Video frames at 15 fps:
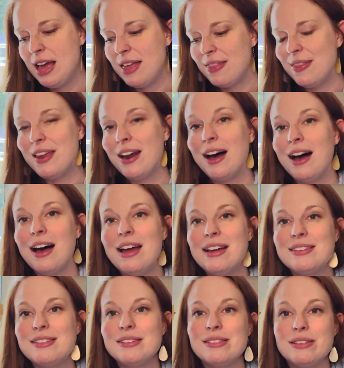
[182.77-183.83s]
that I
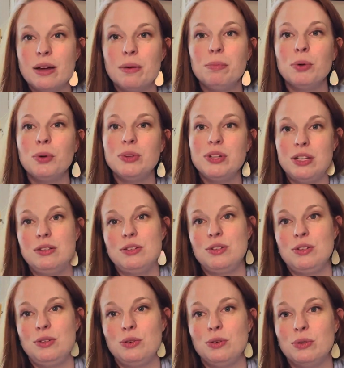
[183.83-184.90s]
stumbled
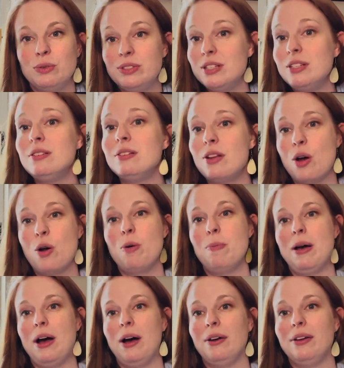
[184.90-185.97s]
into, didn't know
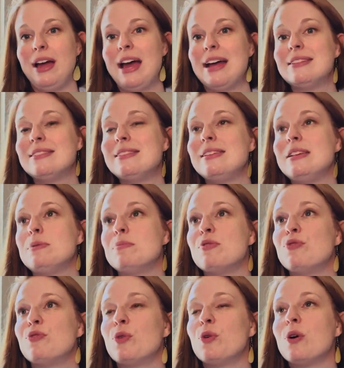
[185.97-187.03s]
about, hadn't seen
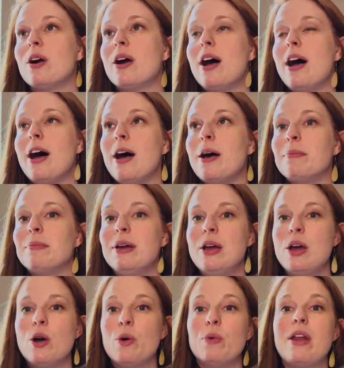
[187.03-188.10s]
before
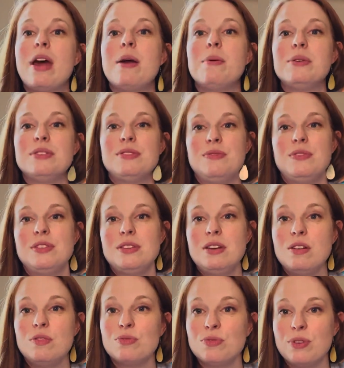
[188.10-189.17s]
when I was
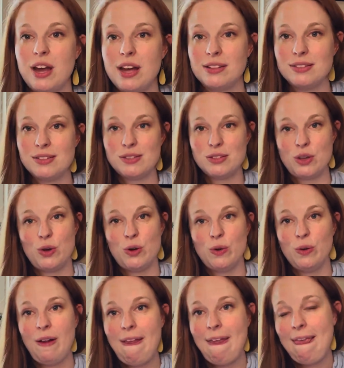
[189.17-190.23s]
visiting France.
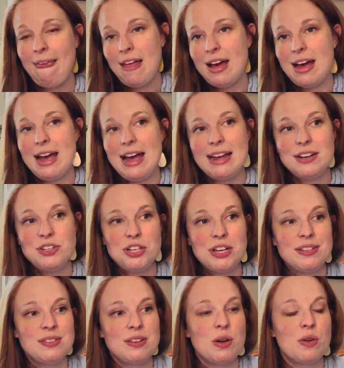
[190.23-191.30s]
So I had a
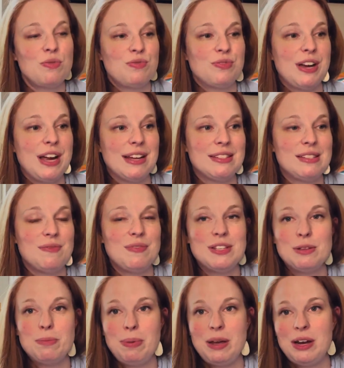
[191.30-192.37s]
chance to go to France and
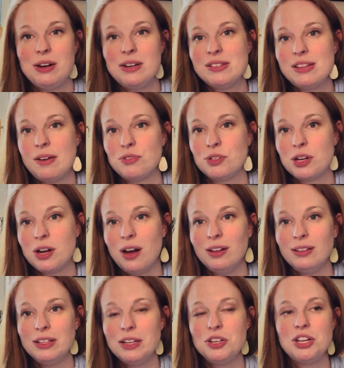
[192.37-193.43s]
visit Paris after
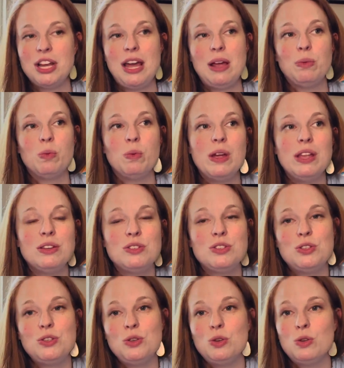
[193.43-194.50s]
college and went
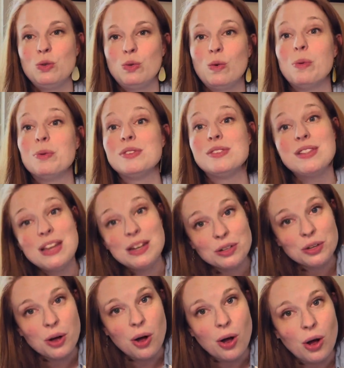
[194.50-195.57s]
to what was then
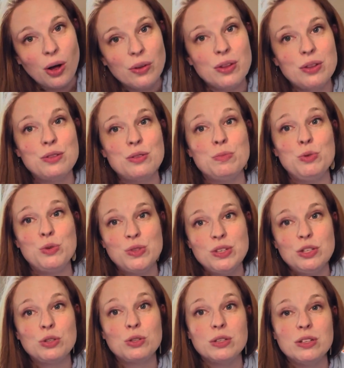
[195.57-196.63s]
called the Musée
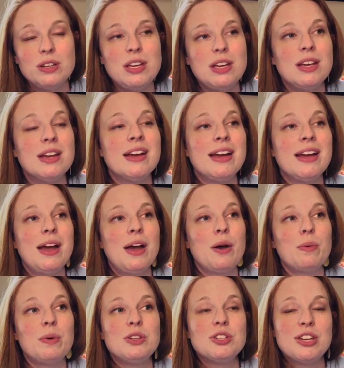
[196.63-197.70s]
de Cluny,
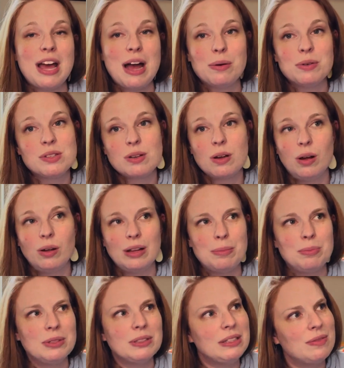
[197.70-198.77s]
which now is called, I
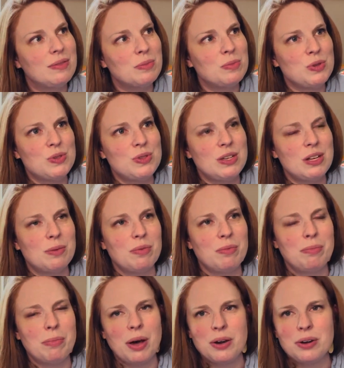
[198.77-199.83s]
believe, the Museum of
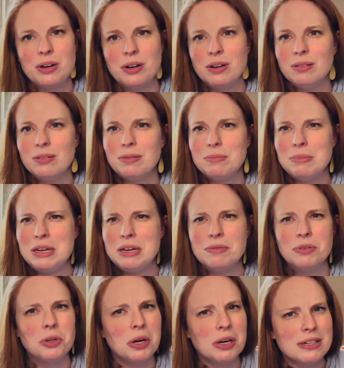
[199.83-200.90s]
Modern
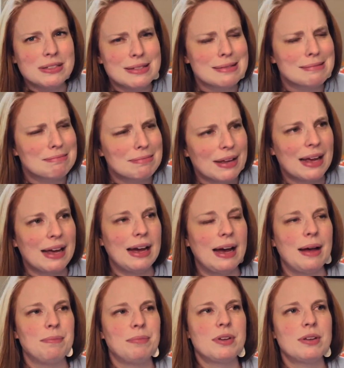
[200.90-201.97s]
Medieval Arts.
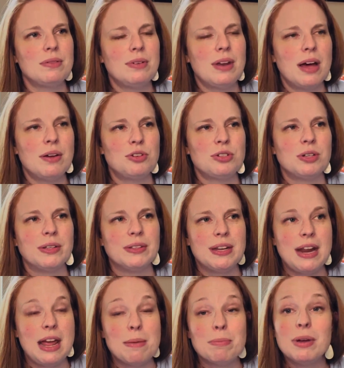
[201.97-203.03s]
I'm not sure on the
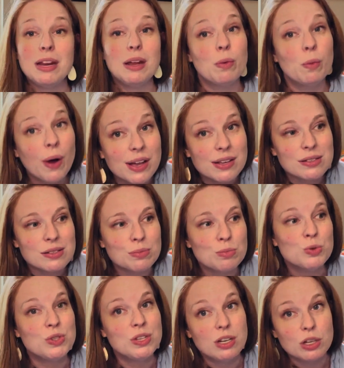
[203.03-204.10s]
name, but it was
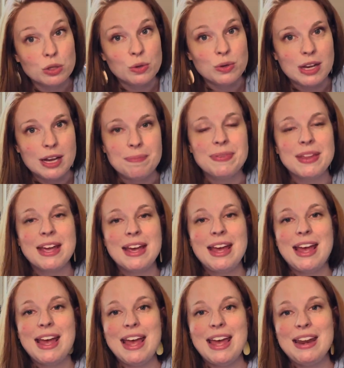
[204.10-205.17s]
Musée de Cluny,
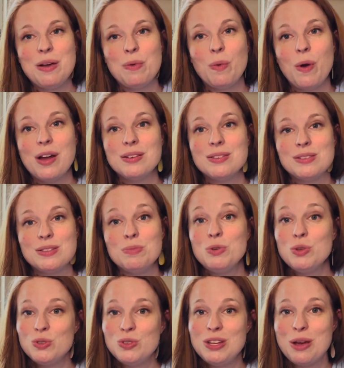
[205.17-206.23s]
and it was the
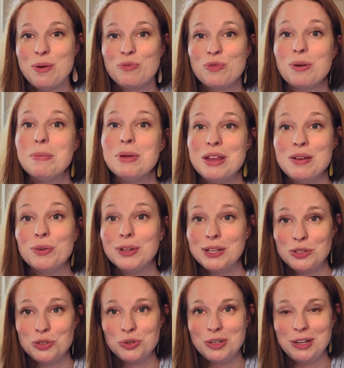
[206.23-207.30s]
museum for medieval
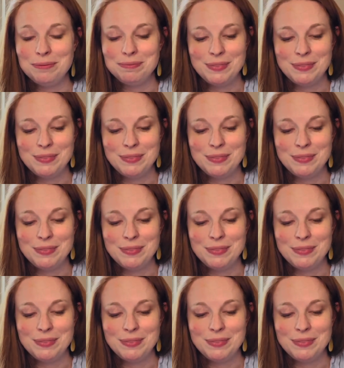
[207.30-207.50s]
history.